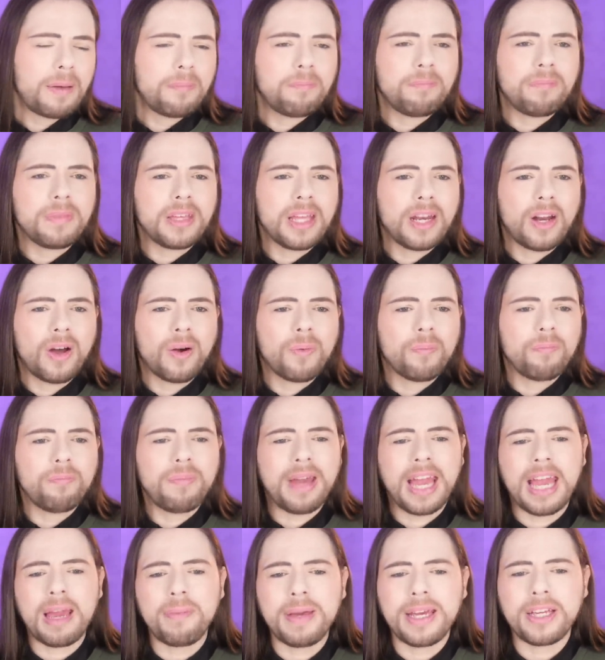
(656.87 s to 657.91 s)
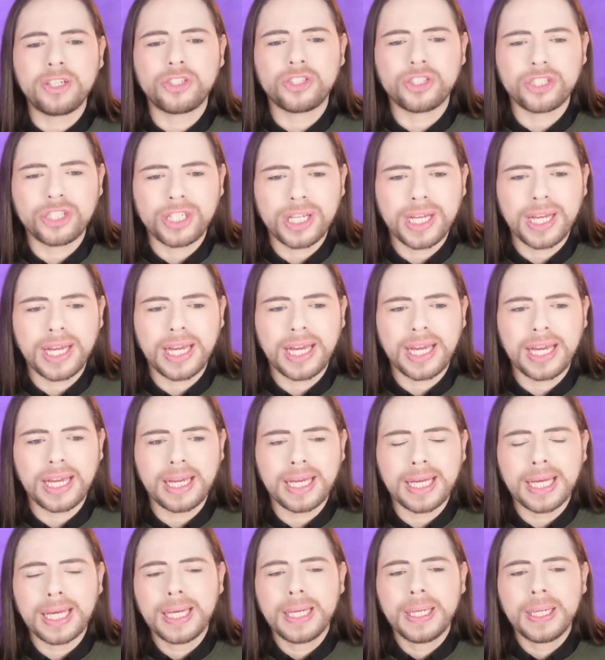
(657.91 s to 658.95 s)
You know, maybe
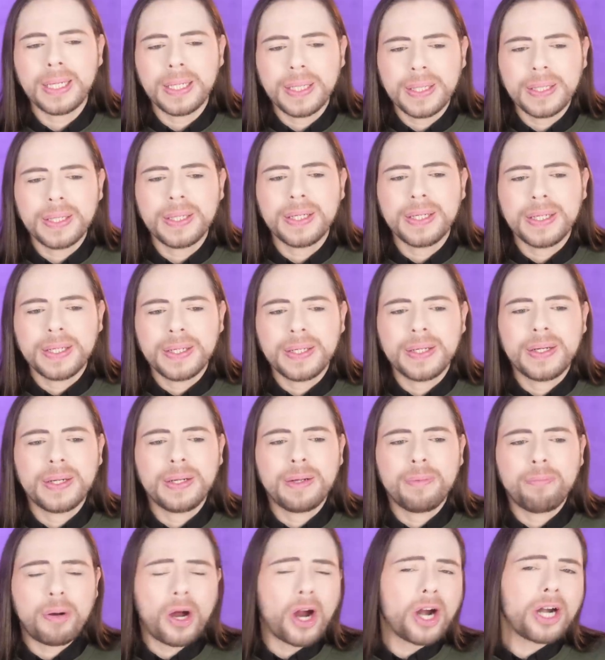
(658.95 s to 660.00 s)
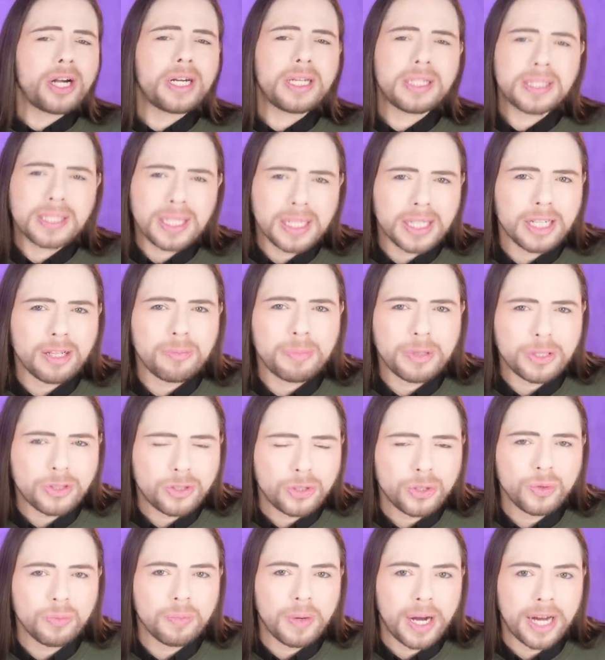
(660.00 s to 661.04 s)
she parties a little bit
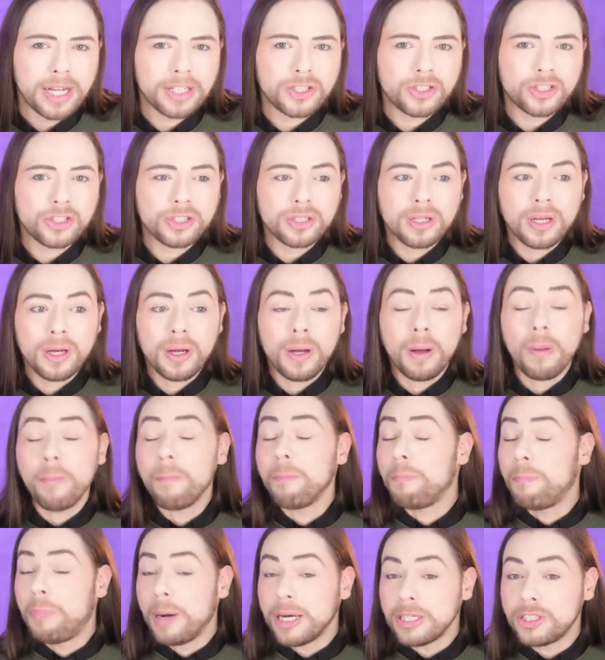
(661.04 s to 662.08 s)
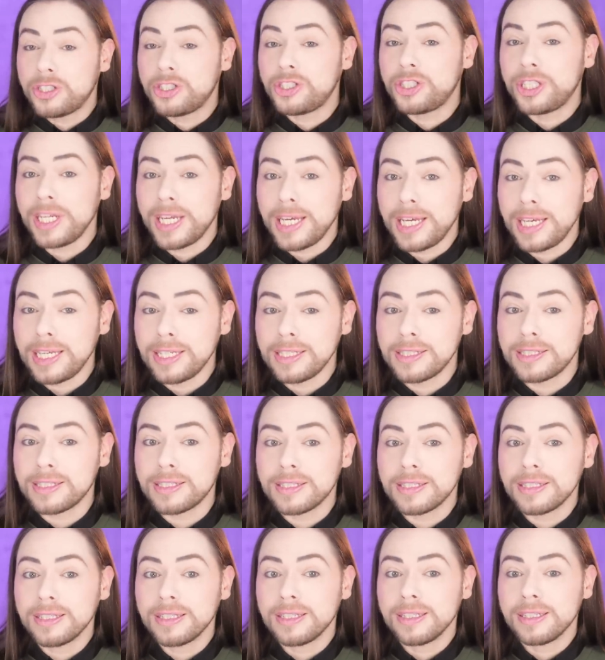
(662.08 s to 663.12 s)
too much, but
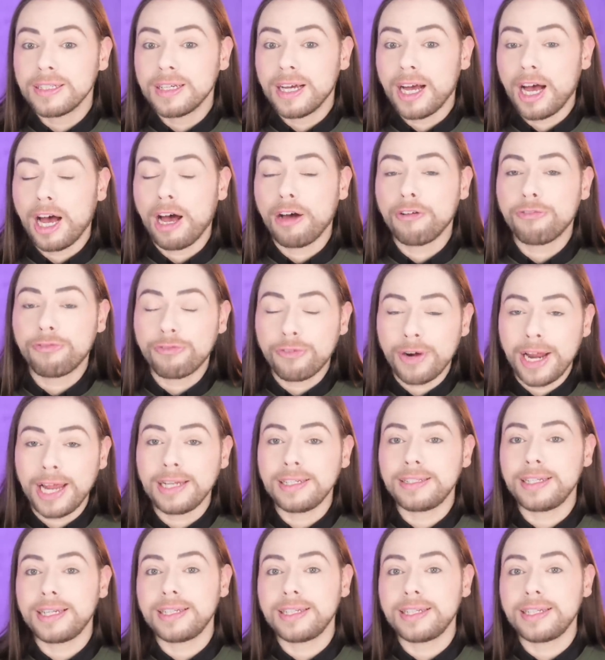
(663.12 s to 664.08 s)
she's a friend